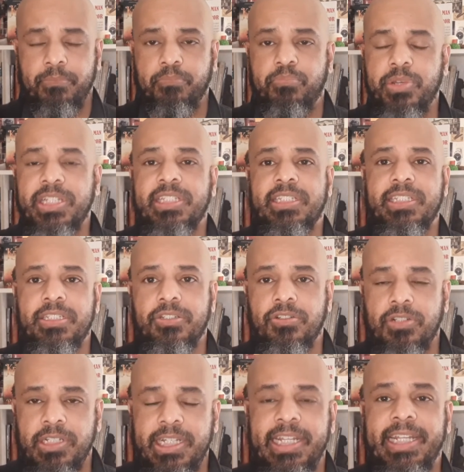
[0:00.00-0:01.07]
Businesses are
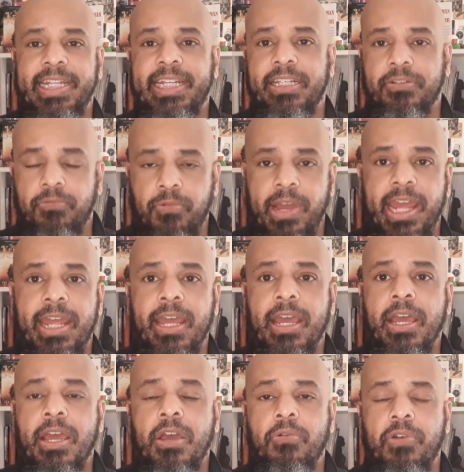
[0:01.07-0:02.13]
leading the way
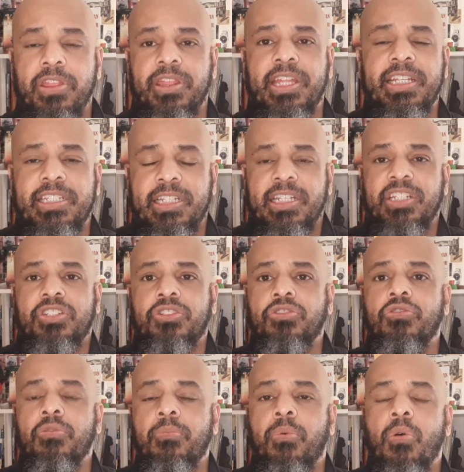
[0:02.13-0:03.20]
with this, and it's
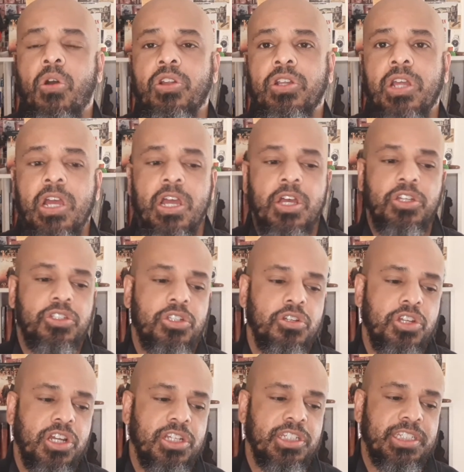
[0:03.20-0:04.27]
so important. So
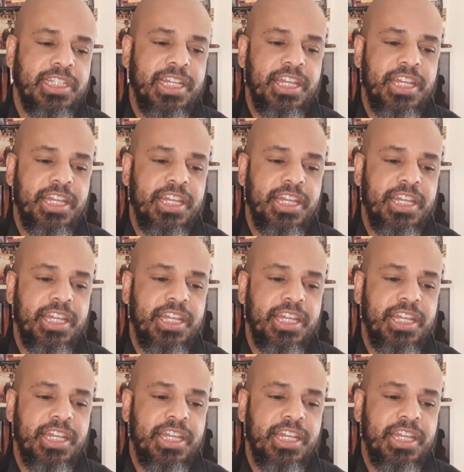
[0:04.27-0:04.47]
you're going to see